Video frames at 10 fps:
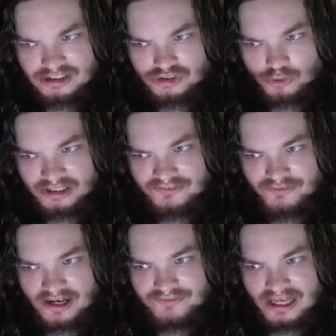to
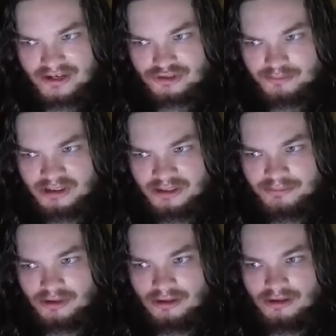twenty-five thousand
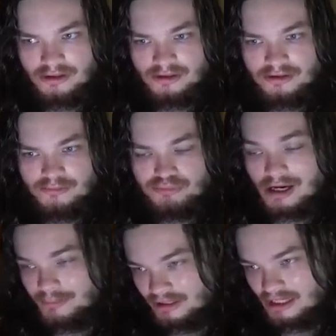people?
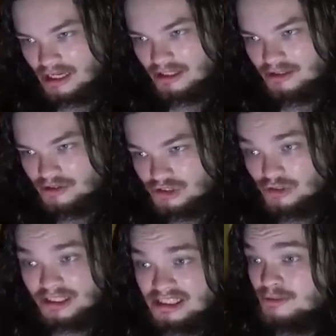Probably not. So
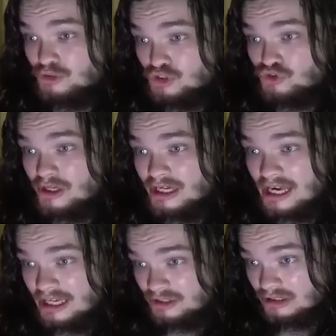I guess they would just try to
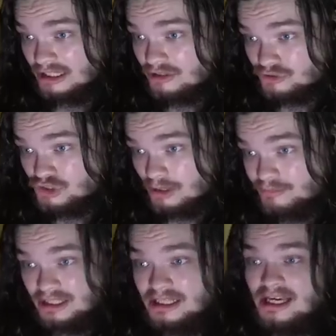hang the leadership.
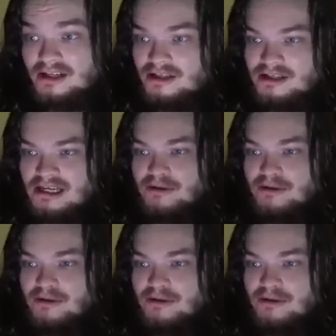They can't, it